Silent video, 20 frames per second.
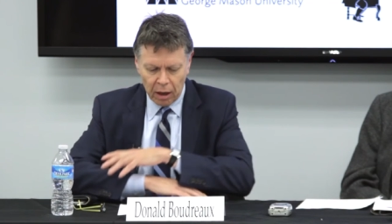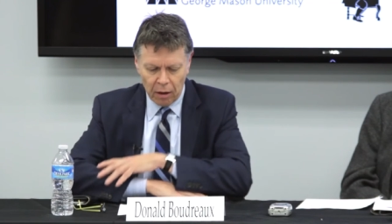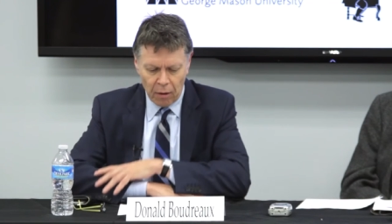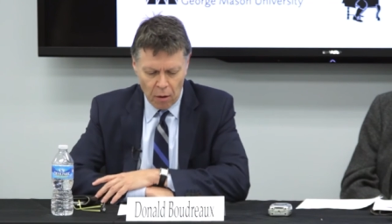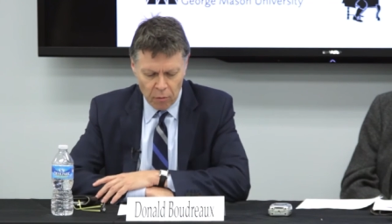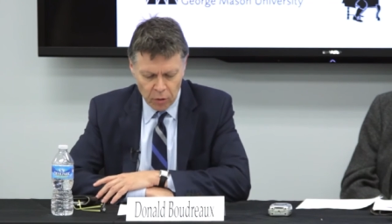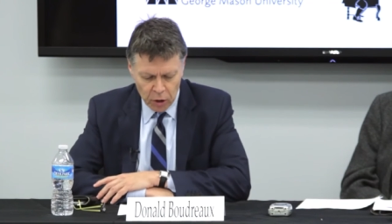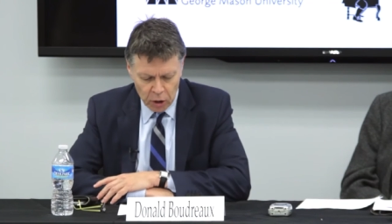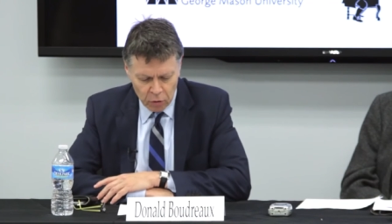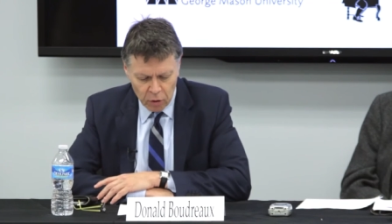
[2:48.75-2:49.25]
I,
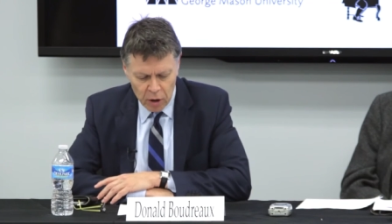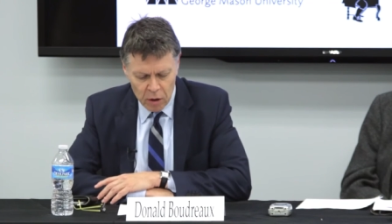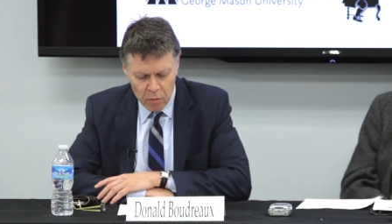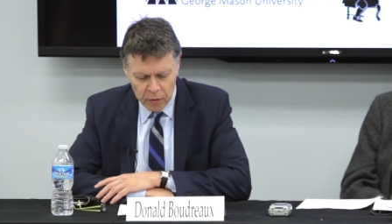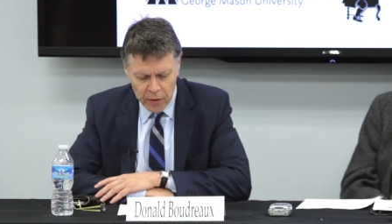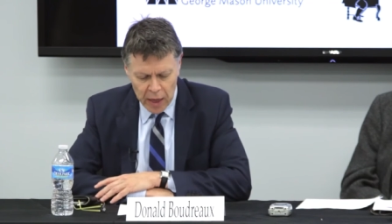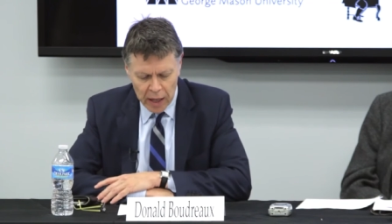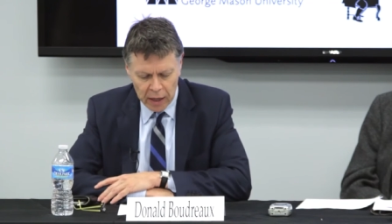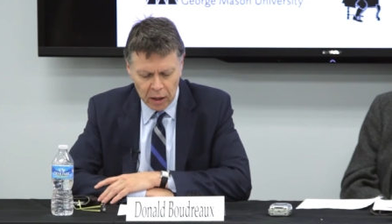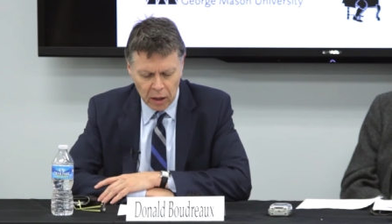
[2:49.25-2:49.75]
I would agree
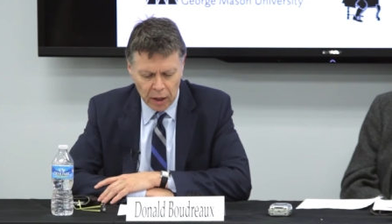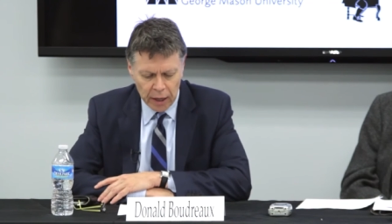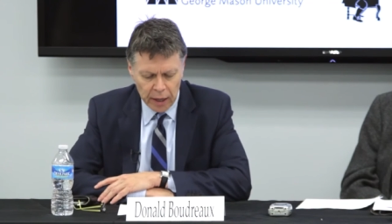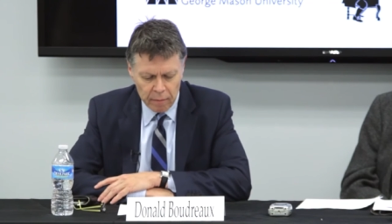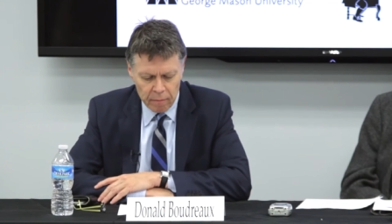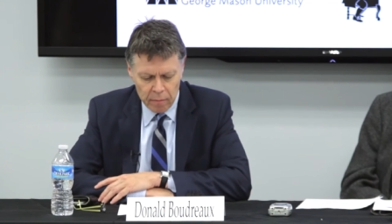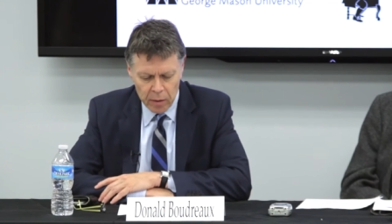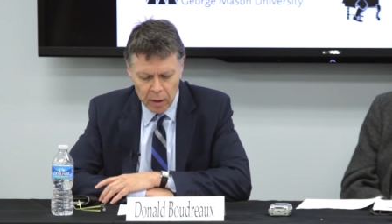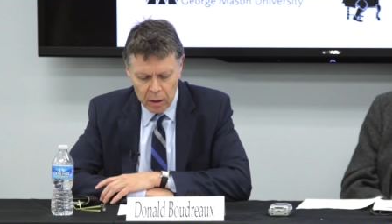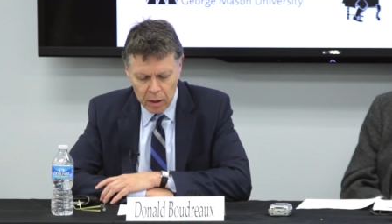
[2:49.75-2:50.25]
with that
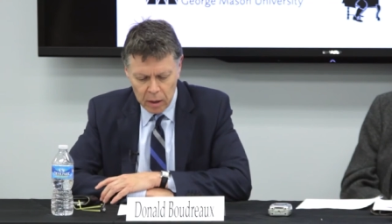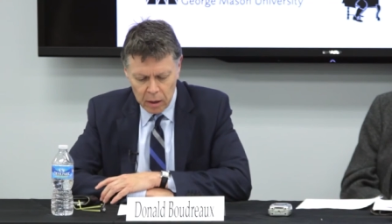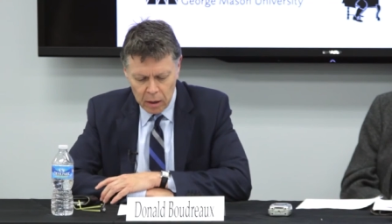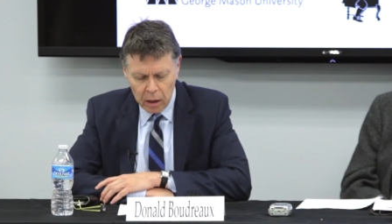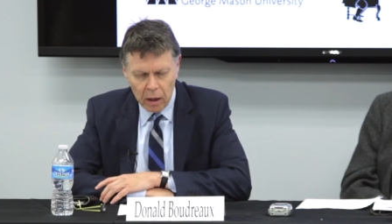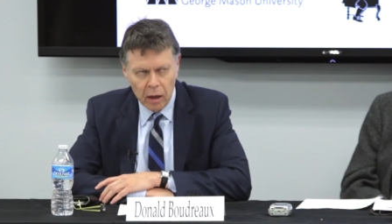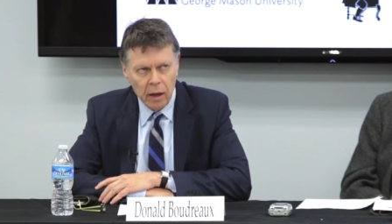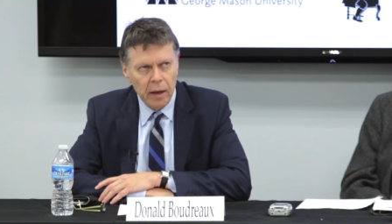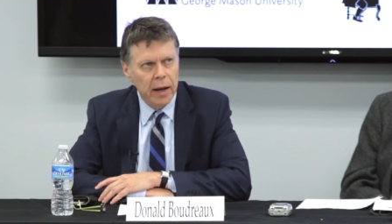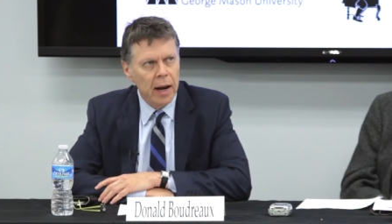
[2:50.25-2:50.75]
claim.
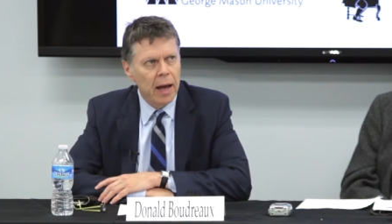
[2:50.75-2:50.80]
Uh,